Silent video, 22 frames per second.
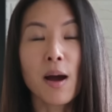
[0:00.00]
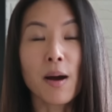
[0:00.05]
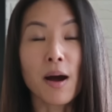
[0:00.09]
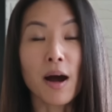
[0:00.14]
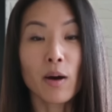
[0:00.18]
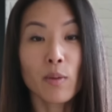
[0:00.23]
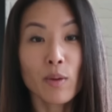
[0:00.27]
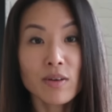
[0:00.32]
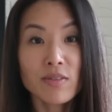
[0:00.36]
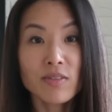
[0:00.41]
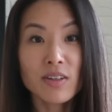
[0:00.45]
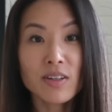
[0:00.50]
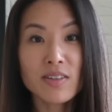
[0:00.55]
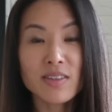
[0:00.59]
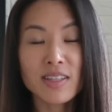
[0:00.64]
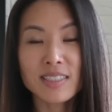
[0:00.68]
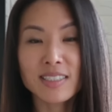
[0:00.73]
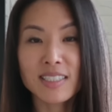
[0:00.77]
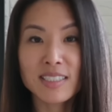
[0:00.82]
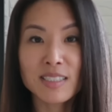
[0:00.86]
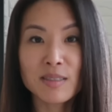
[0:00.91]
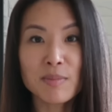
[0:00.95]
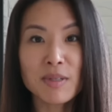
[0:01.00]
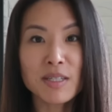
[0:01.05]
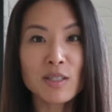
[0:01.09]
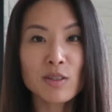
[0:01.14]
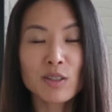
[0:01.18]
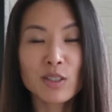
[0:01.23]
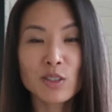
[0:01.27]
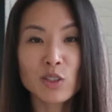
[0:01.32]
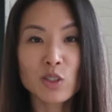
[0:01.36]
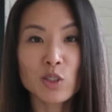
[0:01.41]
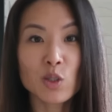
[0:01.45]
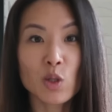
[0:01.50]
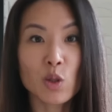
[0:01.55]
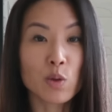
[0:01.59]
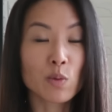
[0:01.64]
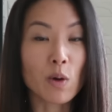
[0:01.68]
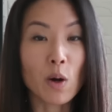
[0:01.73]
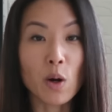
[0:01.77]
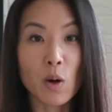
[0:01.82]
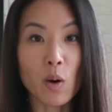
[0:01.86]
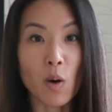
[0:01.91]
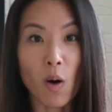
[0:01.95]
However, that doesn't mean you can just
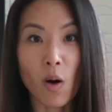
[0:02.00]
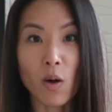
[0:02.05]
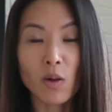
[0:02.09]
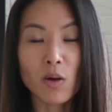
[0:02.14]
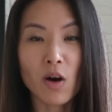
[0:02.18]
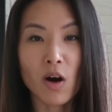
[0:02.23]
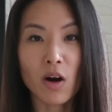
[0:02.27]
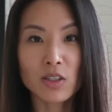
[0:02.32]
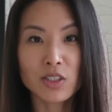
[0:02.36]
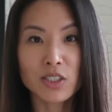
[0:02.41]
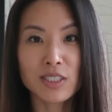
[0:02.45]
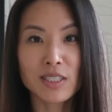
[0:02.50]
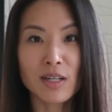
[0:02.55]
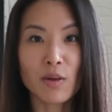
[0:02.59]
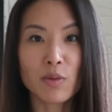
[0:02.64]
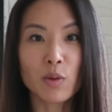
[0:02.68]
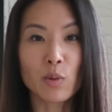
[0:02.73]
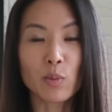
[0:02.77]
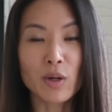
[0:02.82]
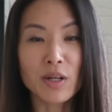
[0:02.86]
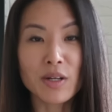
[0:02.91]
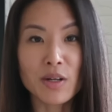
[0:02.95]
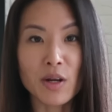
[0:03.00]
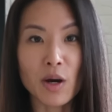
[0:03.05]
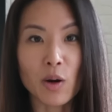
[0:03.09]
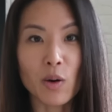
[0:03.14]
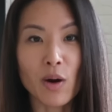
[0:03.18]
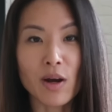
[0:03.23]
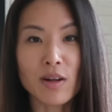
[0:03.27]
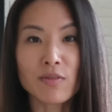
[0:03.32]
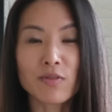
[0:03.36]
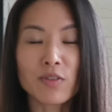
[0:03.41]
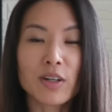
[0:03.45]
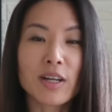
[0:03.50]
throw all caution out the window and